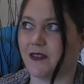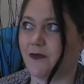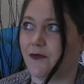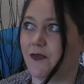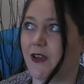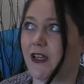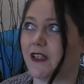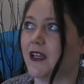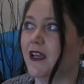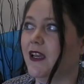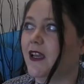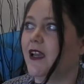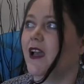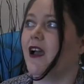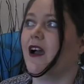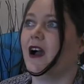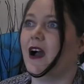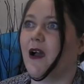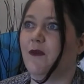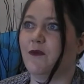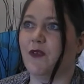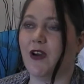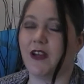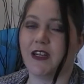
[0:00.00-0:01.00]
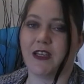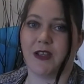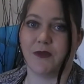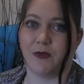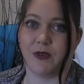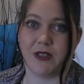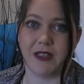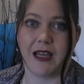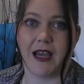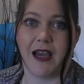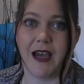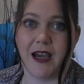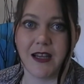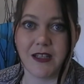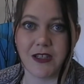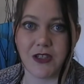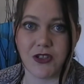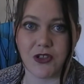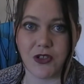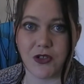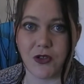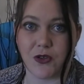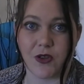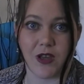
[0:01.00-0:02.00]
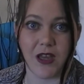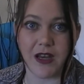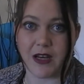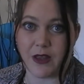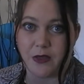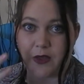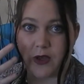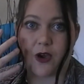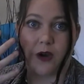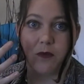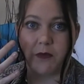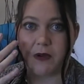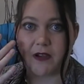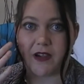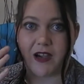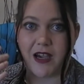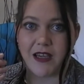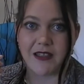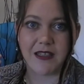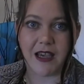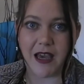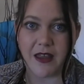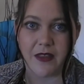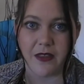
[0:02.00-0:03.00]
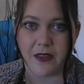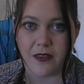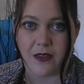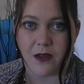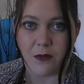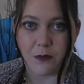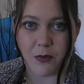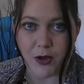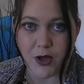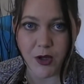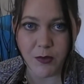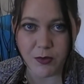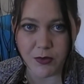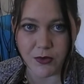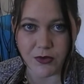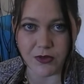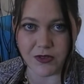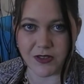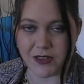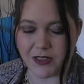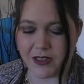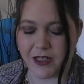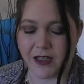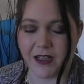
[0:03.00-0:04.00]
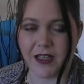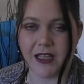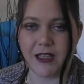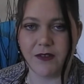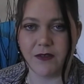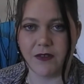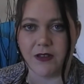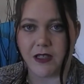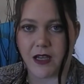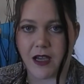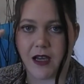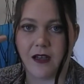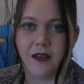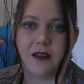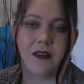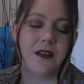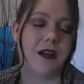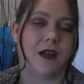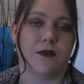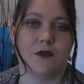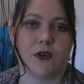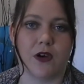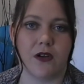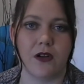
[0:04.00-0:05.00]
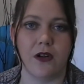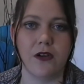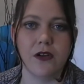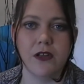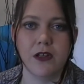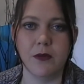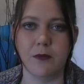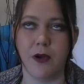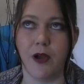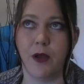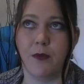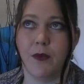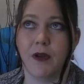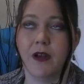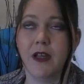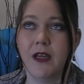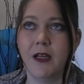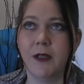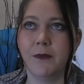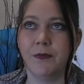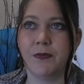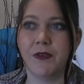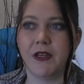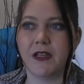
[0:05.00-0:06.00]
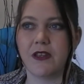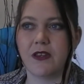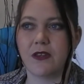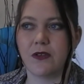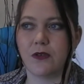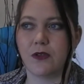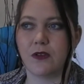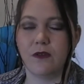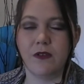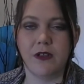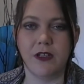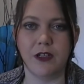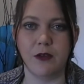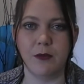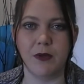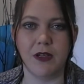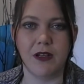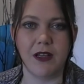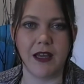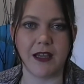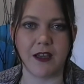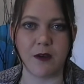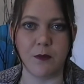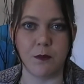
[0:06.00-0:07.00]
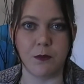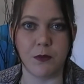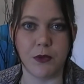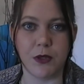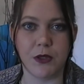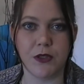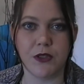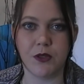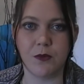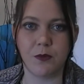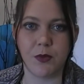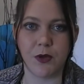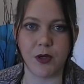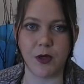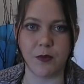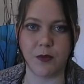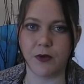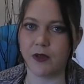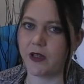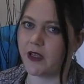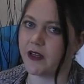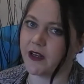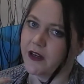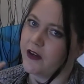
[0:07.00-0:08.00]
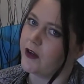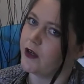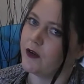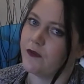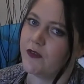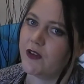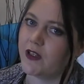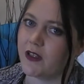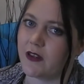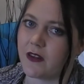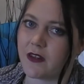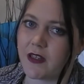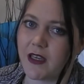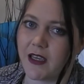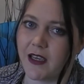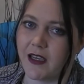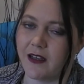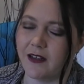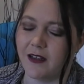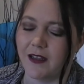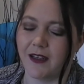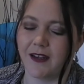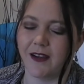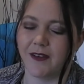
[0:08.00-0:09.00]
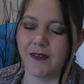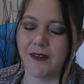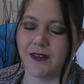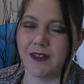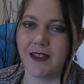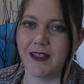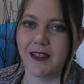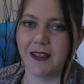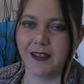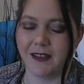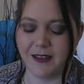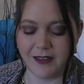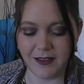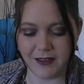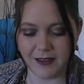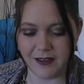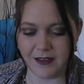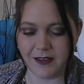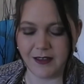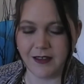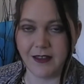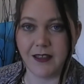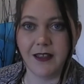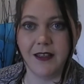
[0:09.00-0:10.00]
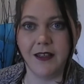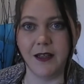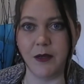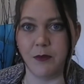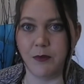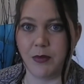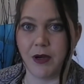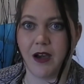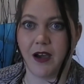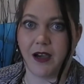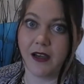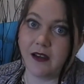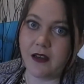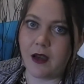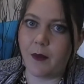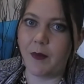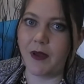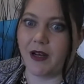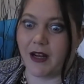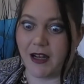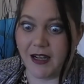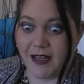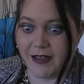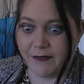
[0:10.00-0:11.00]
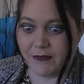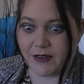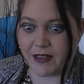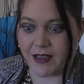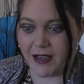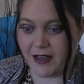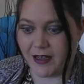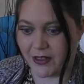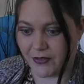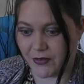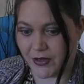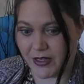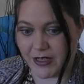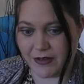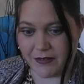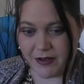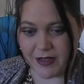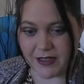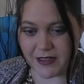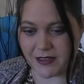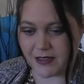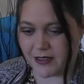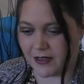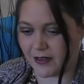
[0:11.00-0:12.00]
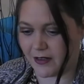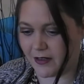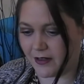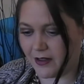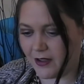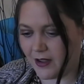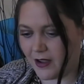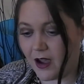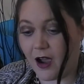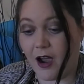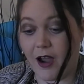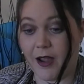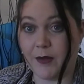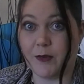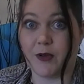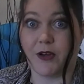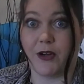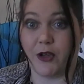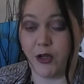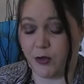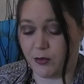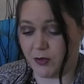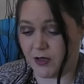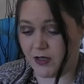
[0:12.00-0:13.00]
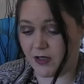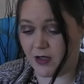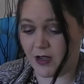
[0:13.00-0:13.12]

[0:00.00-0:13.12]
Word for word: In fact, I'm finding it really hard to choose anything on my eyes other than purples, you know. Even the colour that I've got on at the moment, it's sort of a little bit like a muted purple. I don't know if you can see it, and I don't really, yeah, but I mean, I love the colour anyway, so I'm going to open it.